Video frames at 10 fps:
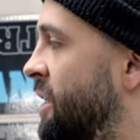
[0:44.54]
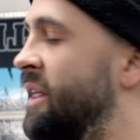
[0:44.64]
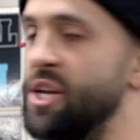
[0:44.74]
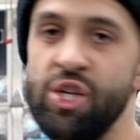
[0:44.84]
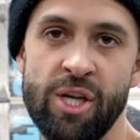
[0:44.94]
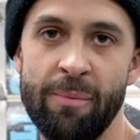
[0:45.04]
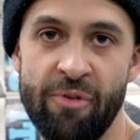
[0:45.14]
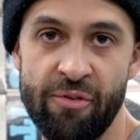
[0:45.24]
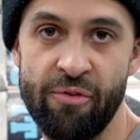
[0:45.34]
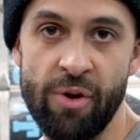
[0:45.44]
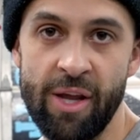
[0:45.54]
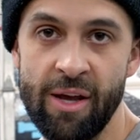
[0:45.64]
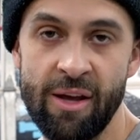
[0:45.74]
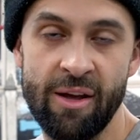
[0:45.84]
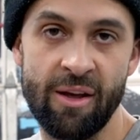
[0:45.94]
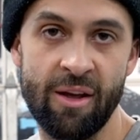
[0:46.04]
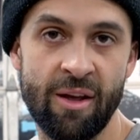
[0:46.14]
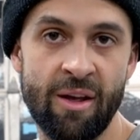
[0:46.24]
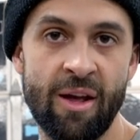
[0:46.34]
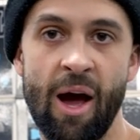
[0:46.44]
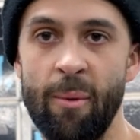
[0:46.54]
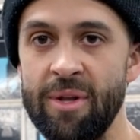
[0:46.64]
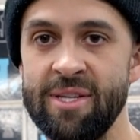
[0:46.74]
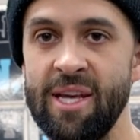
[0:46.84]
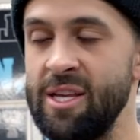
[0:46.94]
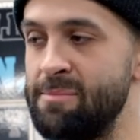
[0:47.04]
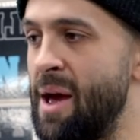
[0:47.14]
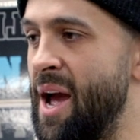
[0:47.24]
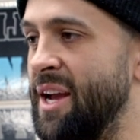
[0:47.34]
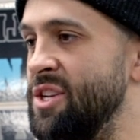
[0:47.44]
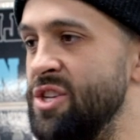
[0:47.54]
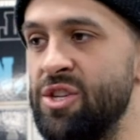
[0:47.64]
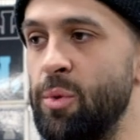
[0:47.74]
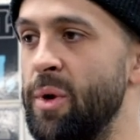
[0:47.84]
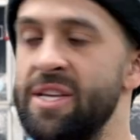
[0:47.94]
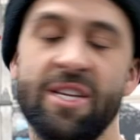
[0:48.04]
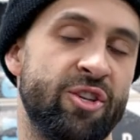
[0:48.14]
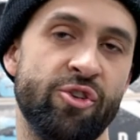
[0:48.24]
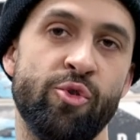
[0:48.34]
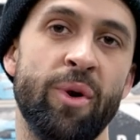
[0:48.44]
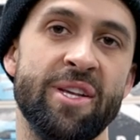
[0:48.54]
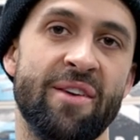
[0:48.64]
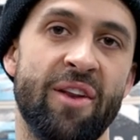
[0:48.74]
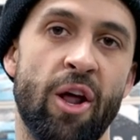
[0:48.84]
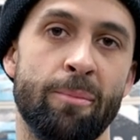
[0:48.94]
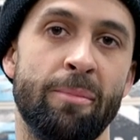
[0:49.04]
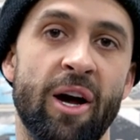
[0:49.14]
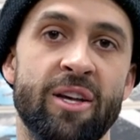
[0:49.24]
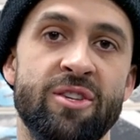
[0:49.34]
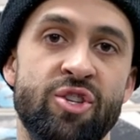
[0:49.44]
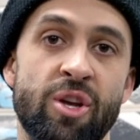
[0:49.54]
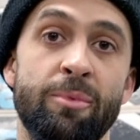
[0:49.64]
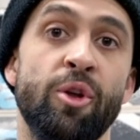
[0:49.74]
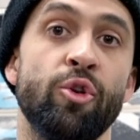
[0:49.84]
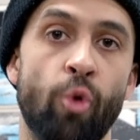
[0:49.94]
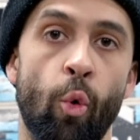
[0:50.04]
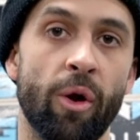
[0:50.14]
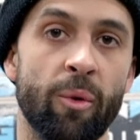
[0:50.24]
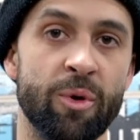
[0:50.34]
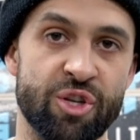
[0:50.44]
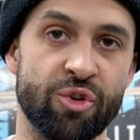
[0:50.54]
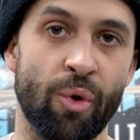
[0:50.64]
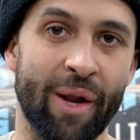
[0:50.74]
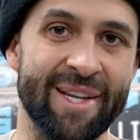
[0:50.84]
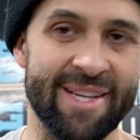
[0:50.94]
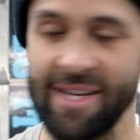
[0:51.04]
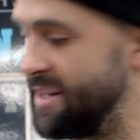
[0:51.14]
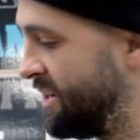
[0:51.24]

They ship for free. I want to say this package is $2,600 or $2,700 shipped to your door, which is crazy.